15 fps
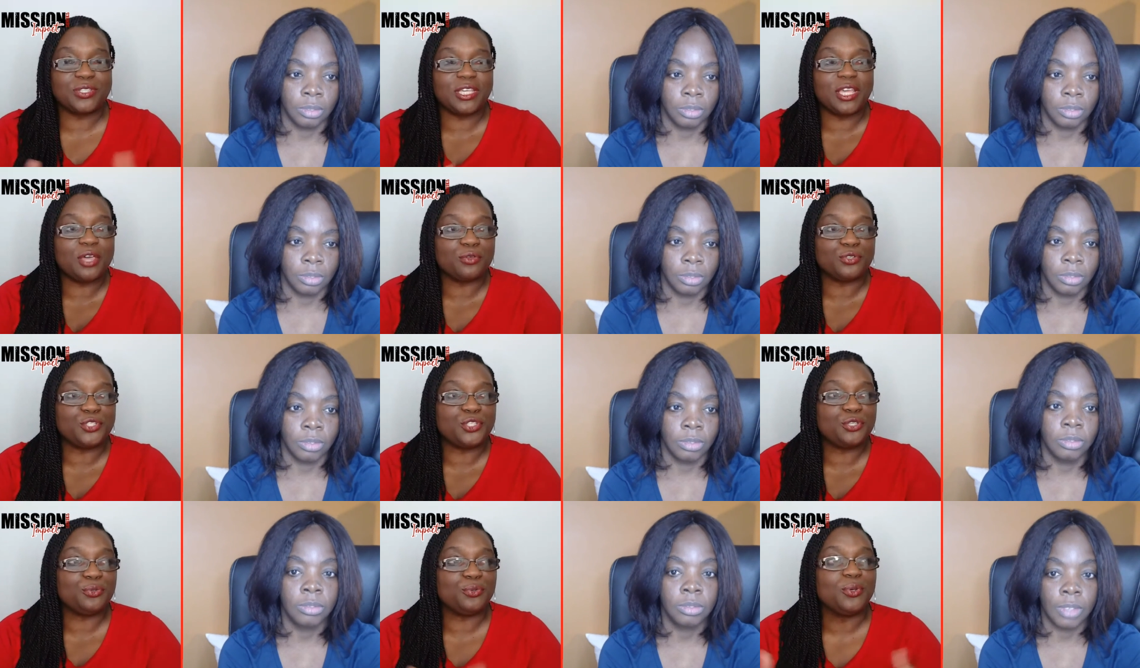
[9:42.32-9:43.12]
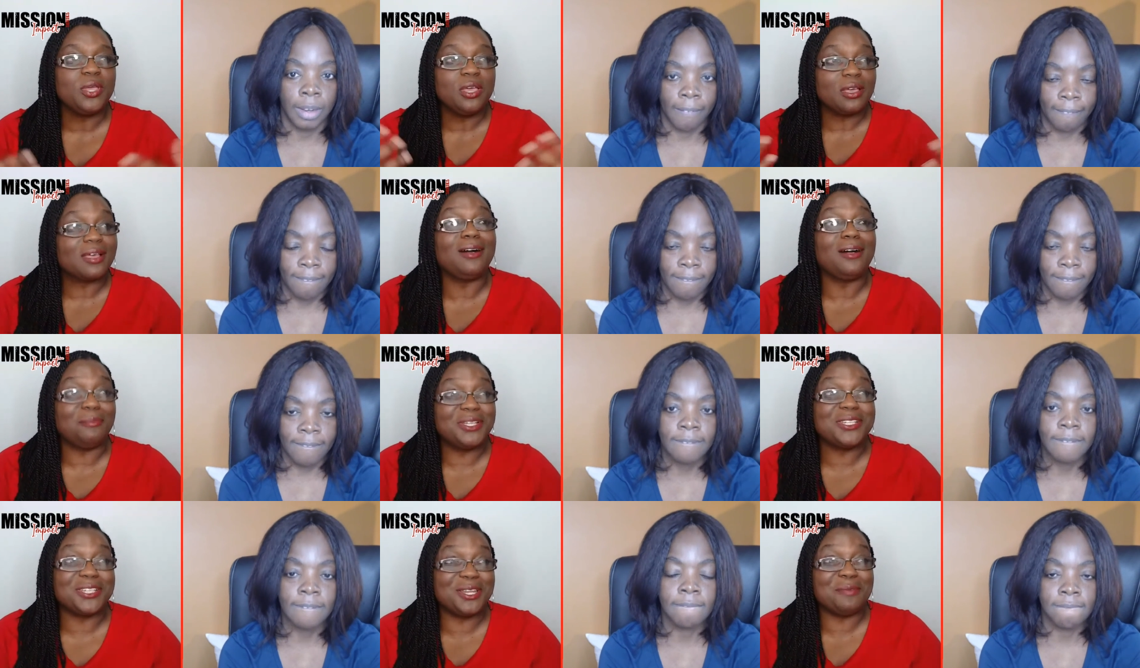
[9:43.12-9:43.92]
Speaker 1: together too called
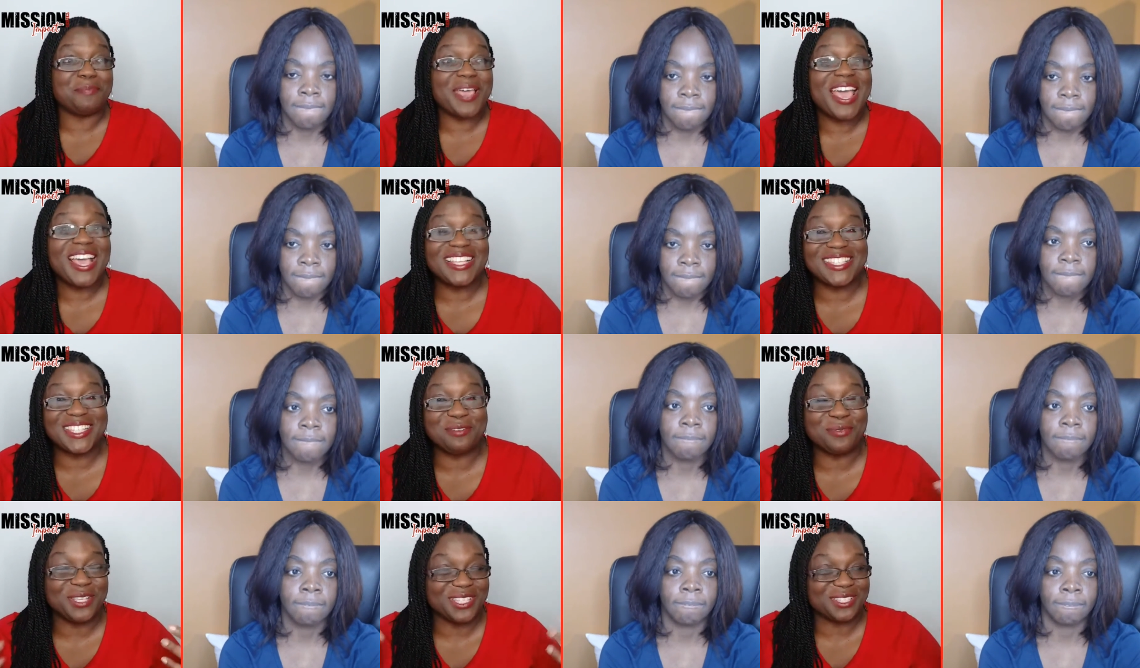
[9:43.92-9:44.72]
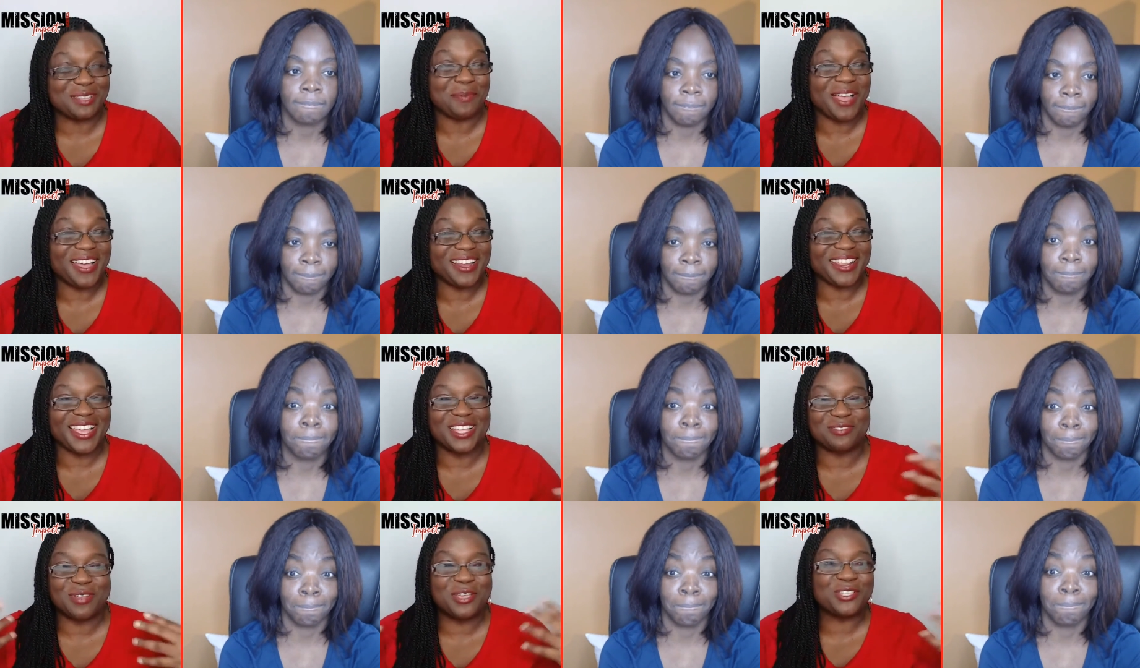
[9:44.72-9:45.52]
Mission Impact Series, the
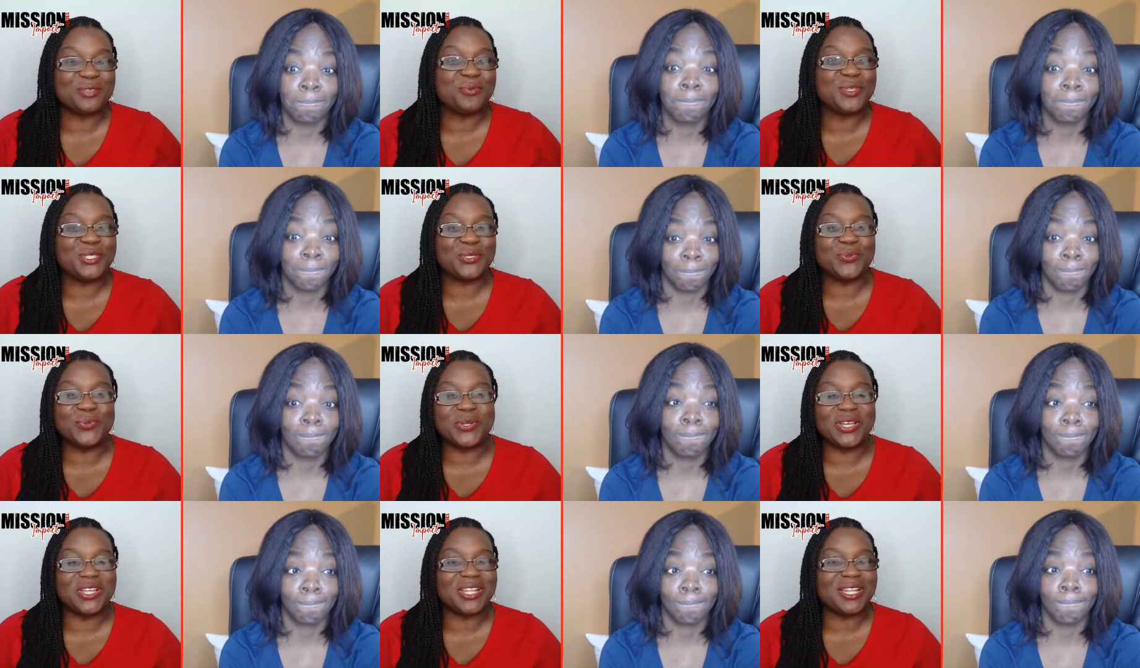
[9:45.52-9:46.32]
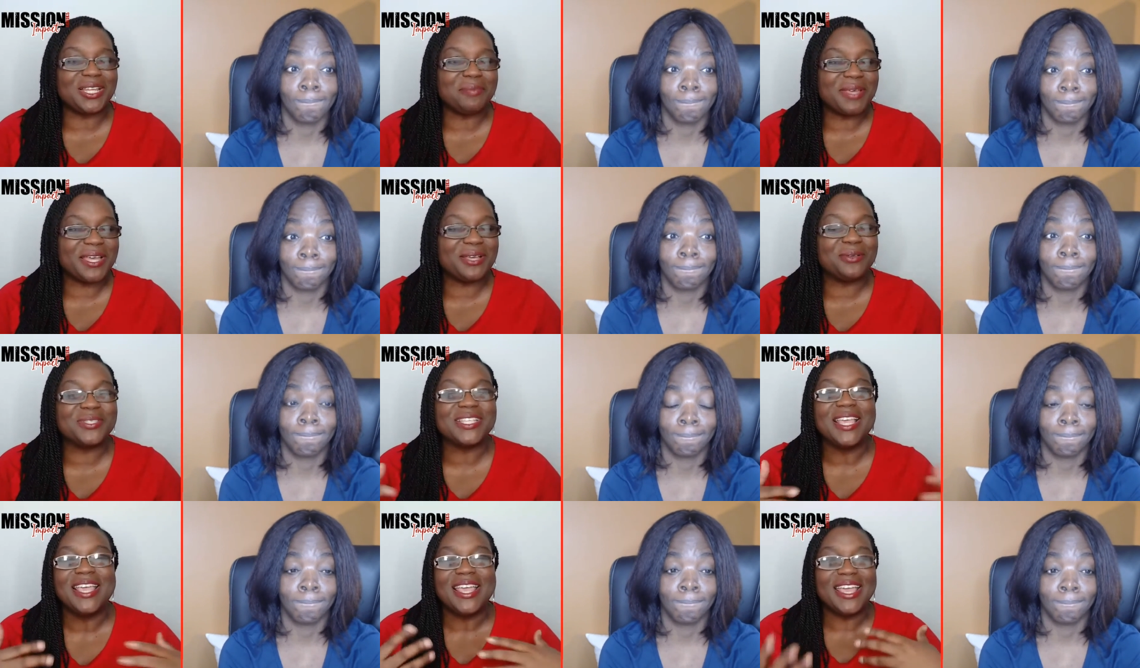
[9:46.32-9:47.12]
podcast, right? So we do it on
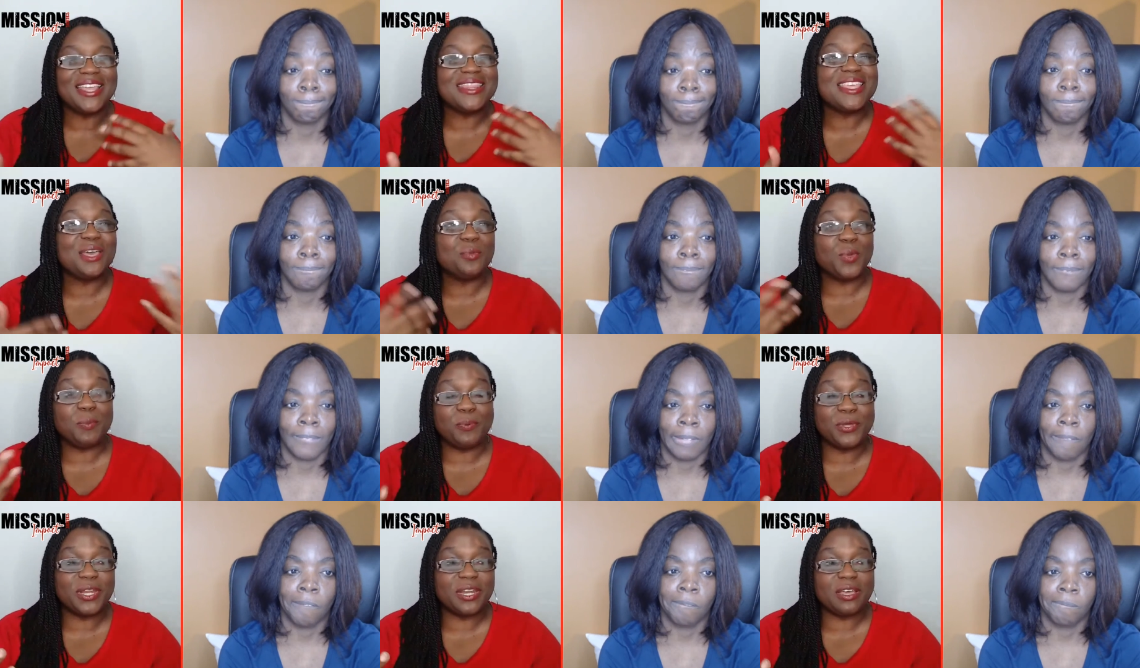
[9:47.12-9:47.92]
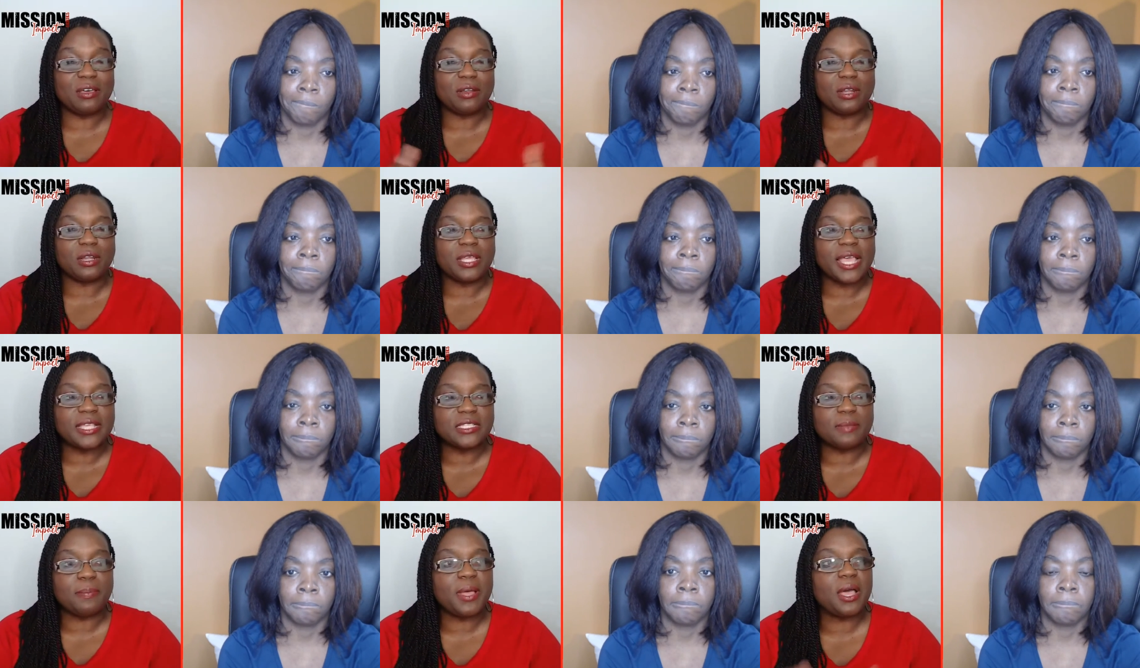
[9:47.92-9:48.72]
Clubhouse, and then we put it out
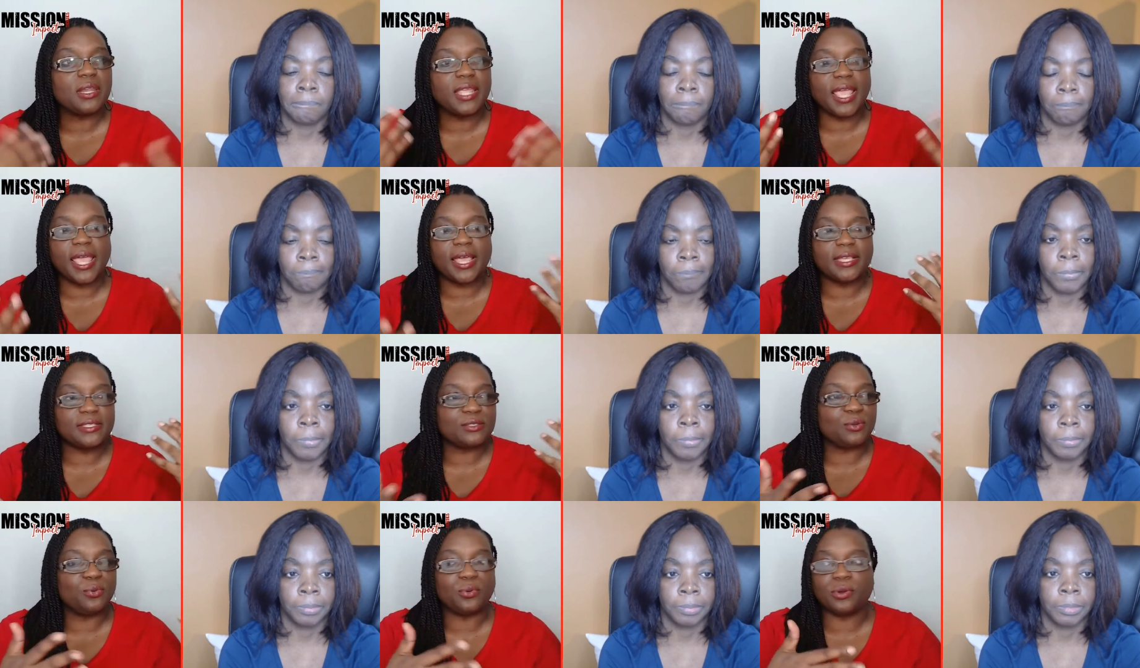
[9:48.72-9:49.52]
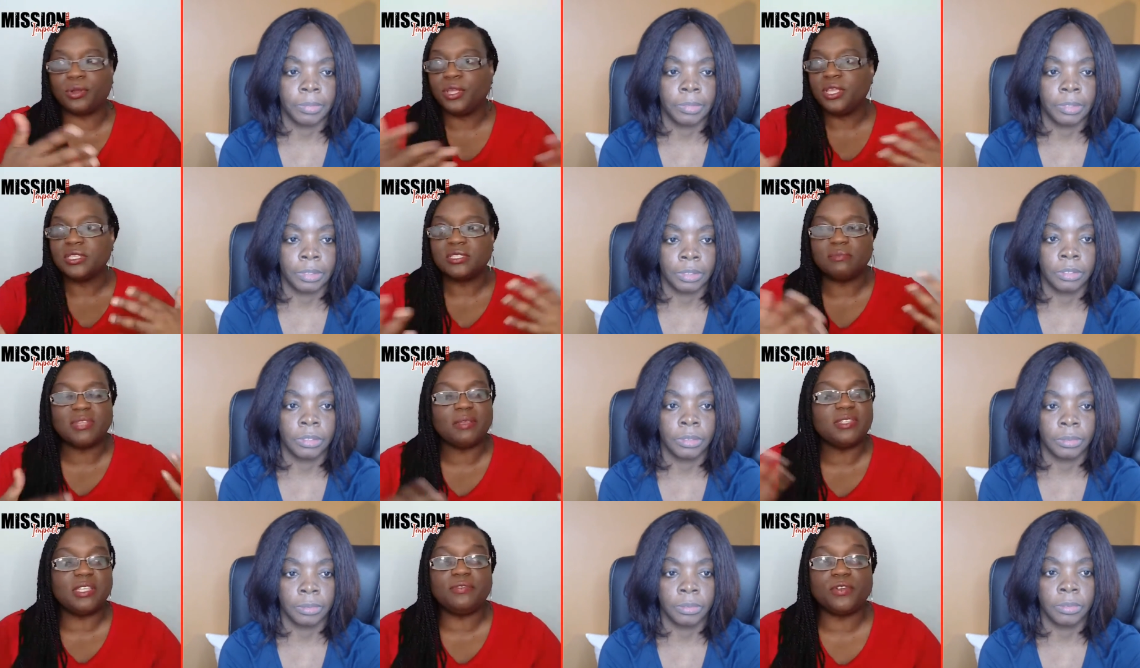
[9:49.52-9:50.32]
as a podcast, or
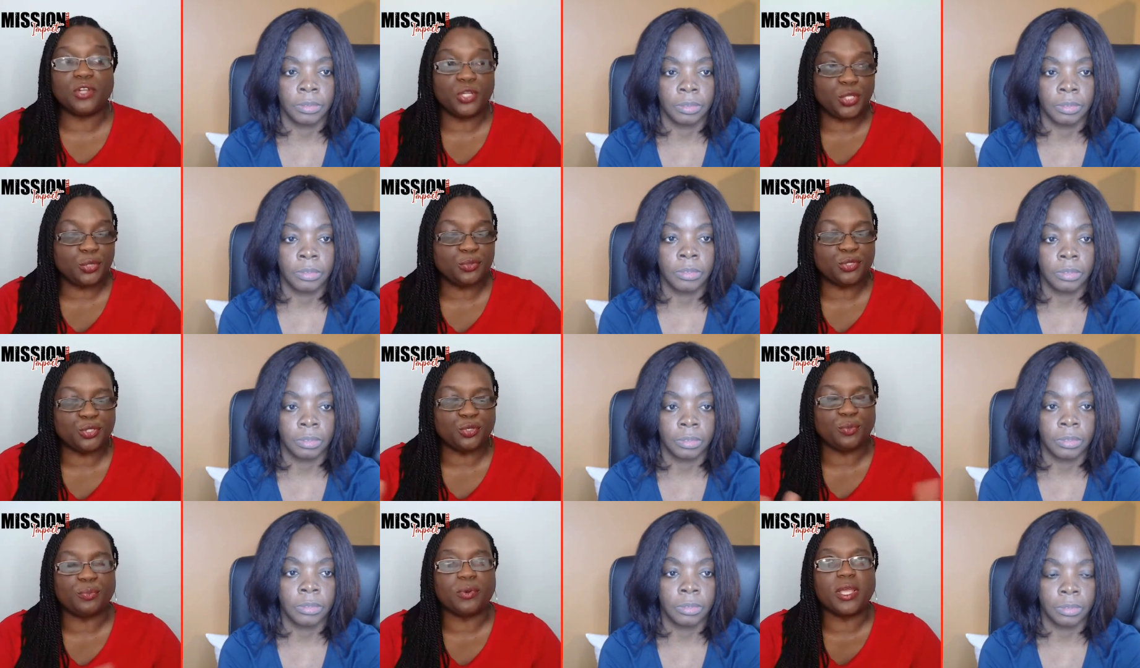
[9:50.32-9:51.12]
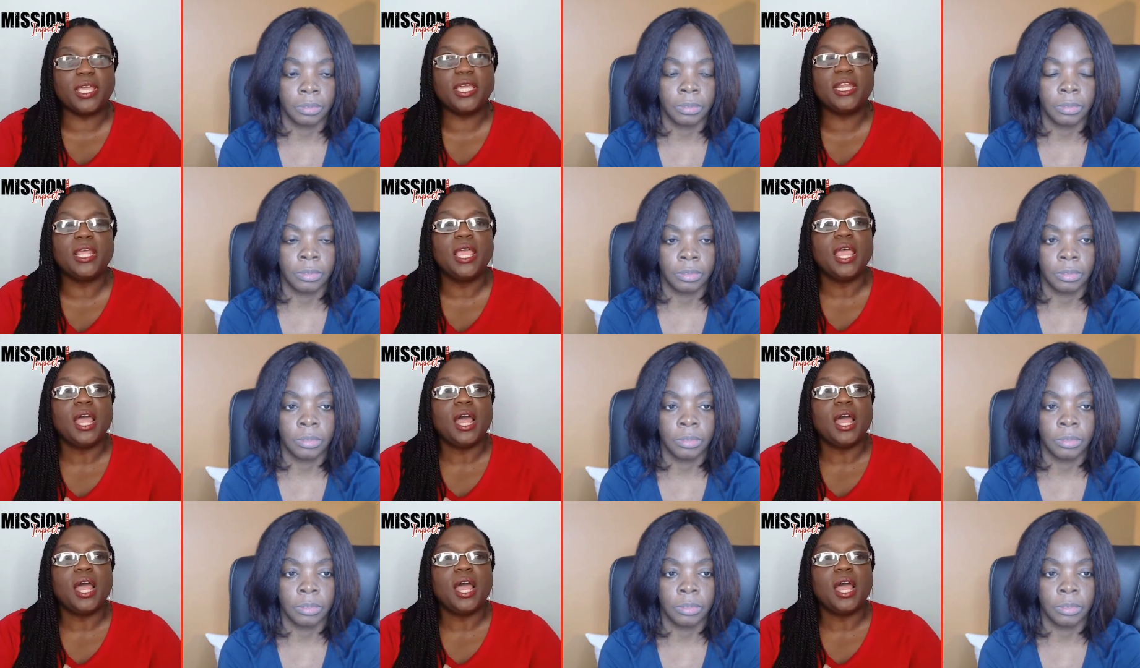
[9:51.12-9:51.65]
sometimes even on YouTube, right?